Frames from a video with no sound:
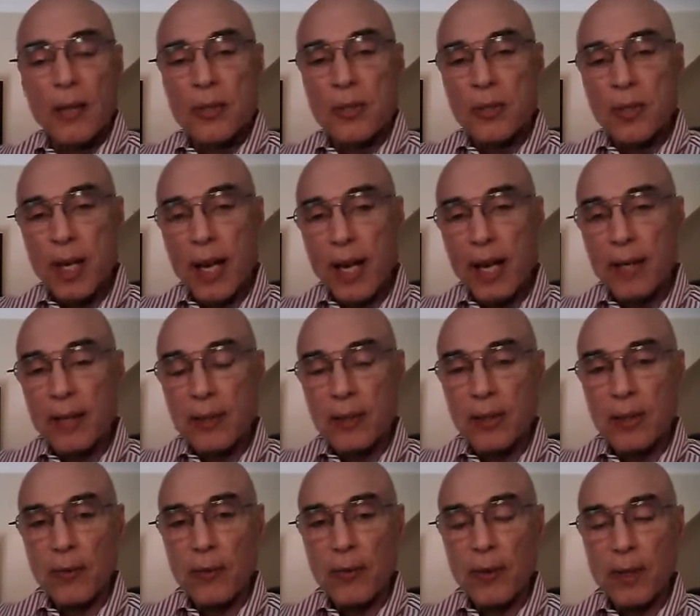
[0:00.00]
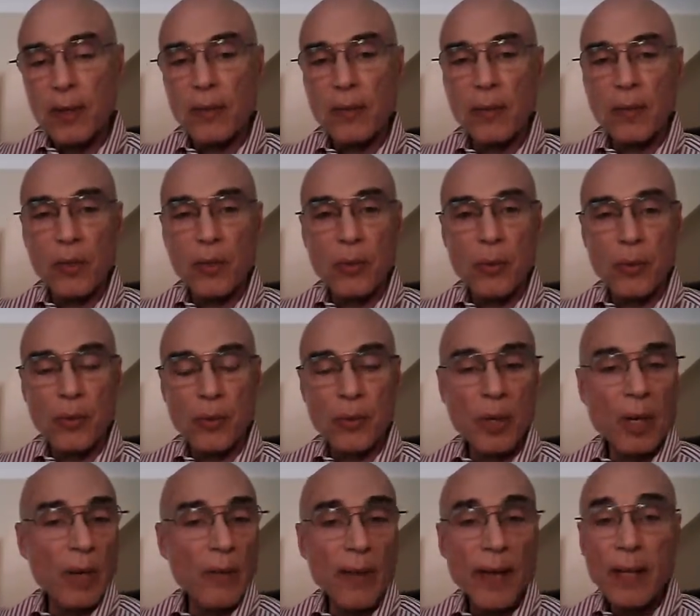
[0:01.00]
scientific views
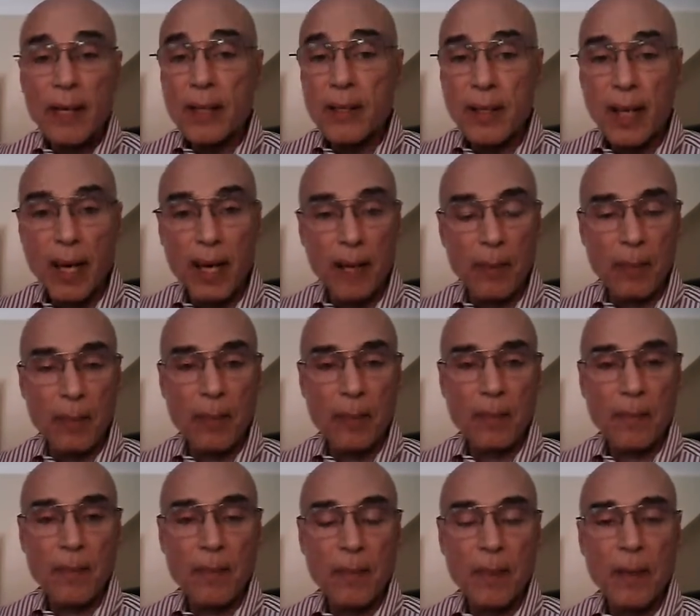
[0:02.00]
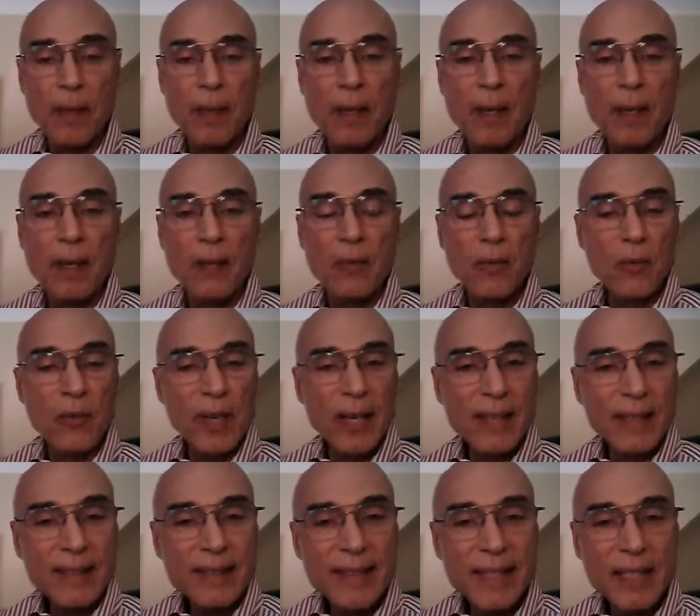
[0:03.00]
of any type
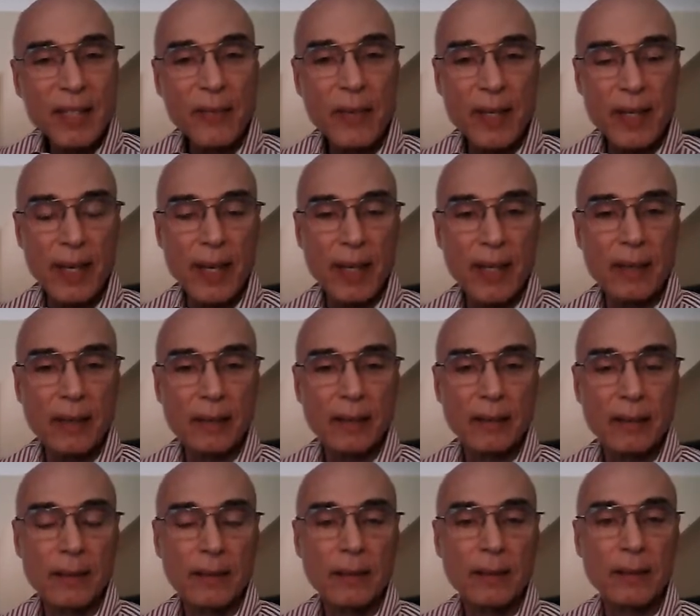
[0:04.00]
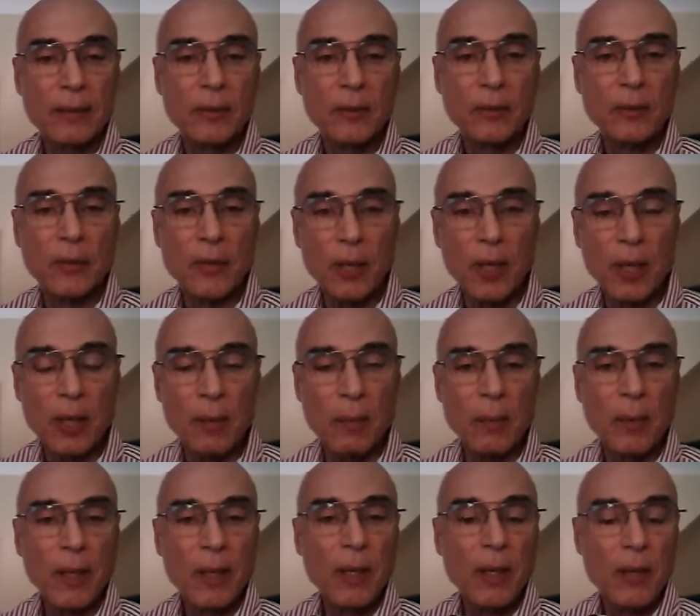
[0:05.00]
that deviate
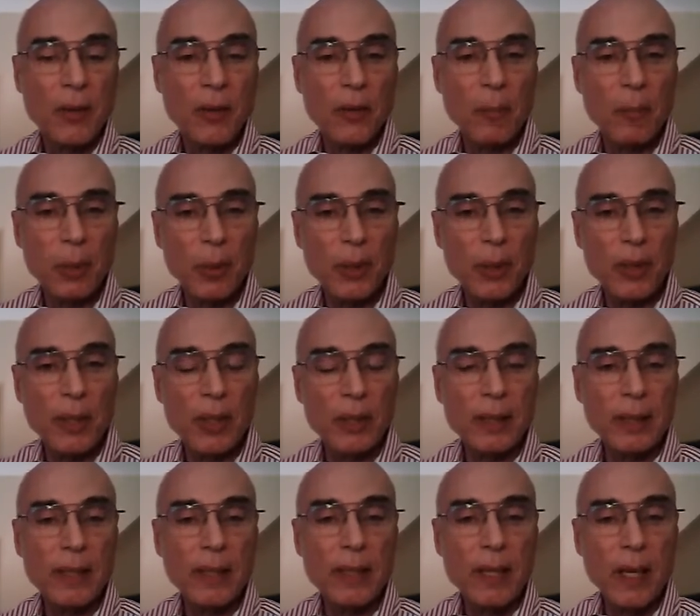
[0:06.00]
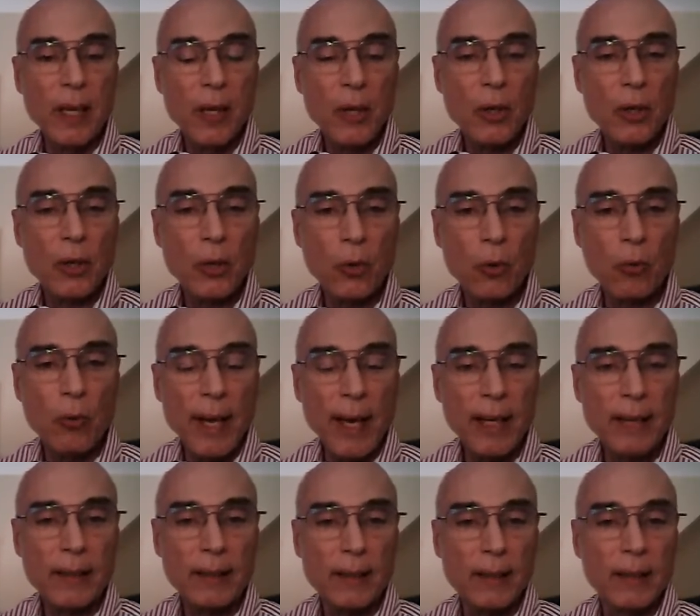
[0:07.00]
from the politically
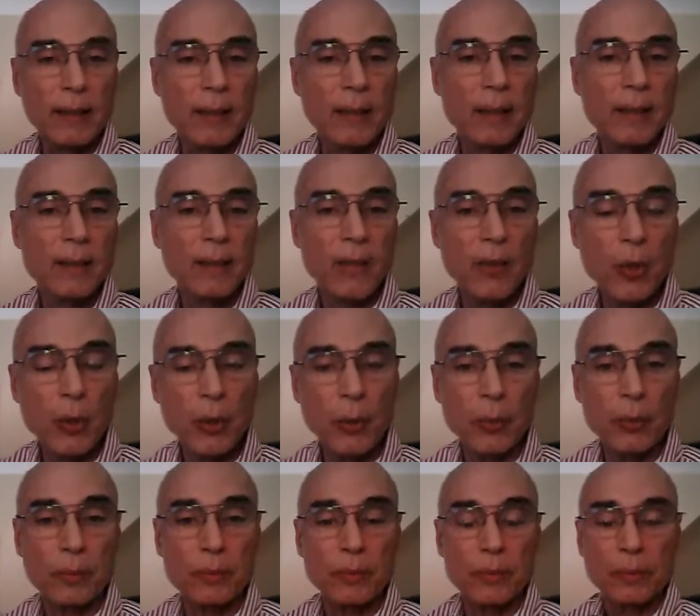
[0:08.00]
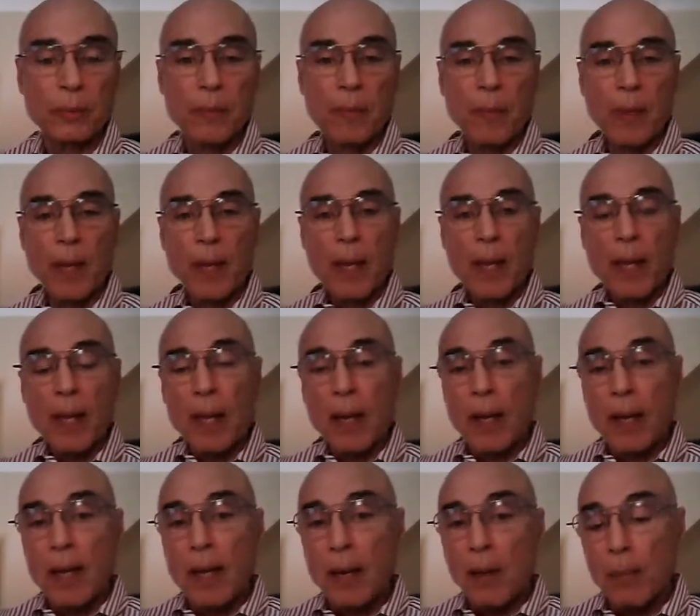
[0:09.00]
correct view.
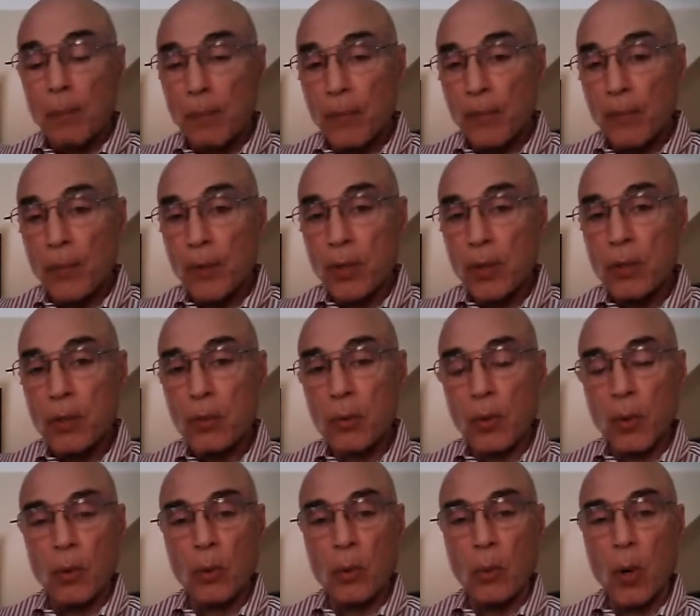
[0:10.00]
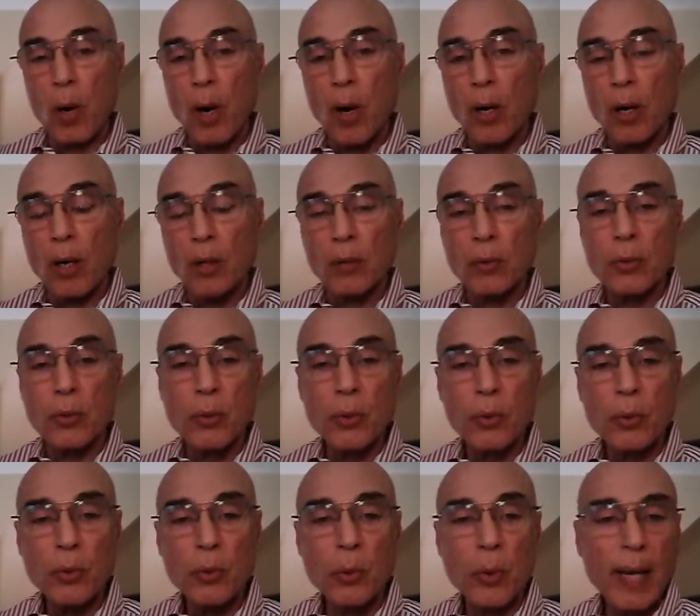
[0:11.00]
For you who are
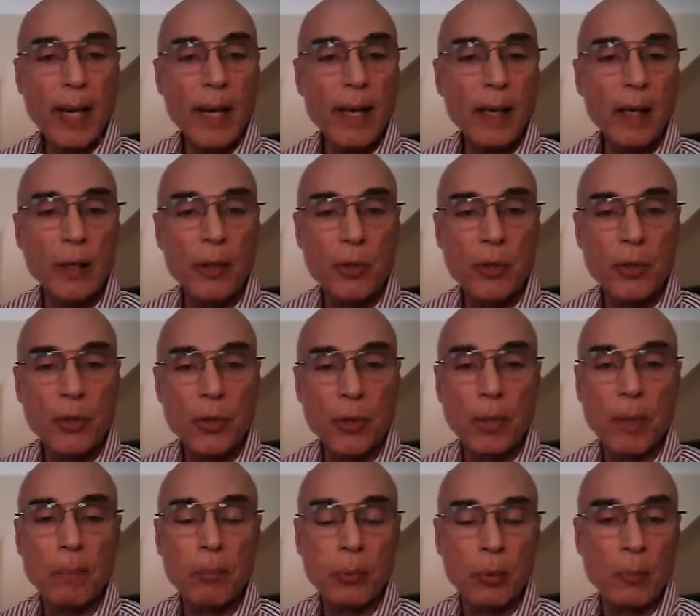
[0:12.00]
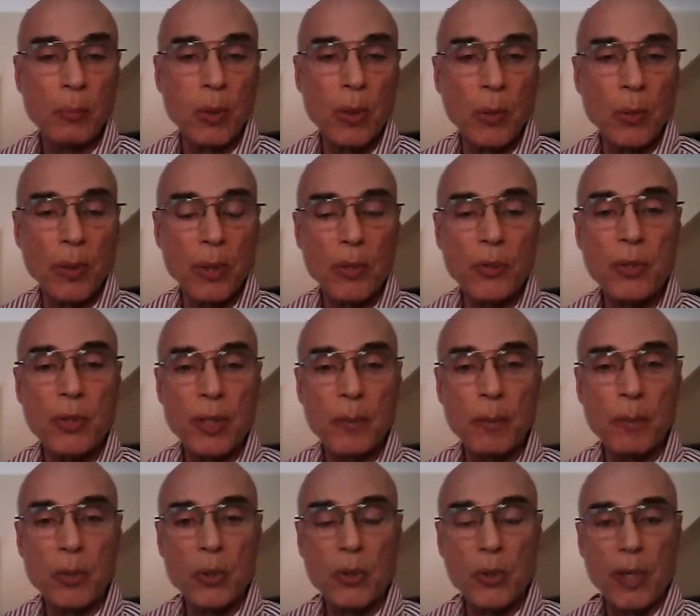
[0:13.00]
New Age proponents
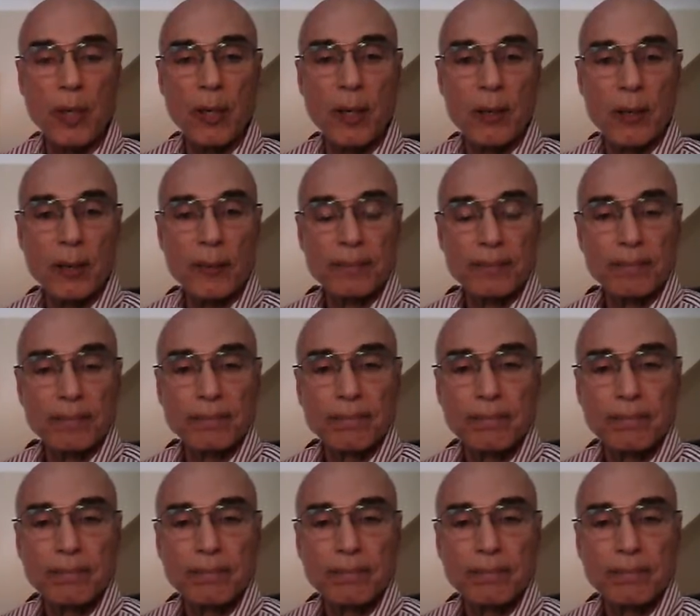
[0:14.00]
in particular,